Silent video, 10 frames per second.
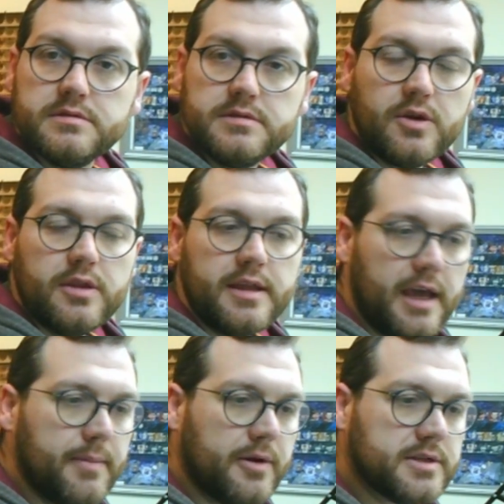They're calling it
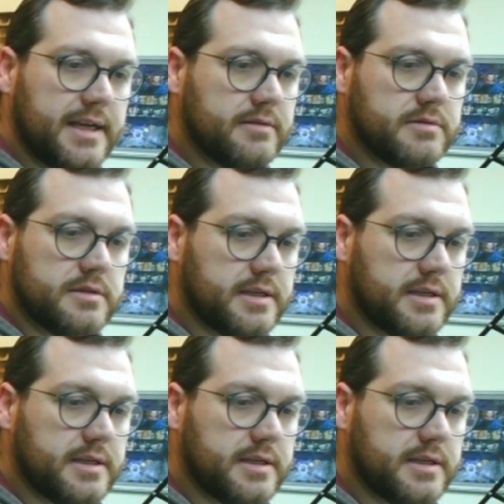a gearbox now.